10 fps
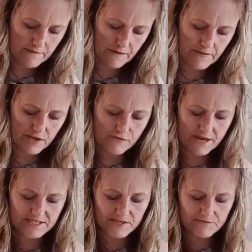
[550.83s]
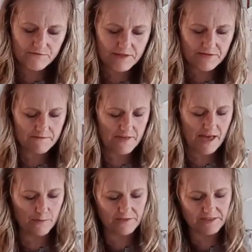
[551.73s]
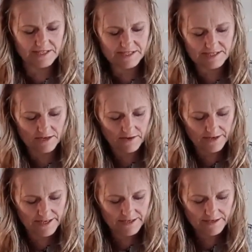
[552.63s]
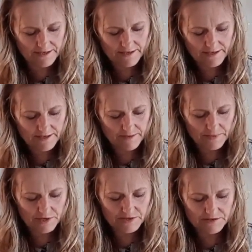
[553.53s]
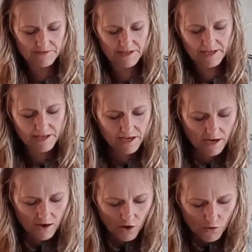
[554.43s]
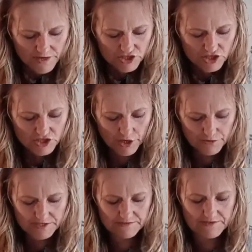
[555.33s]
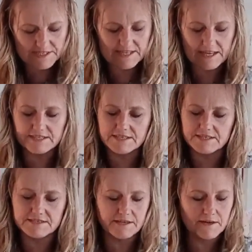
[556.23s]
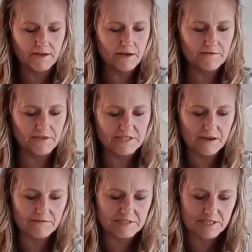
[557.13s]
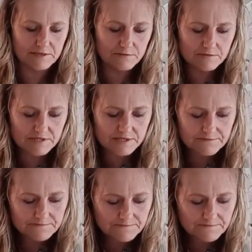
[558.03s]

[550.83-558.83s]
And they create some rhythm there with the design because of the orange tones of the centres of the daffodils.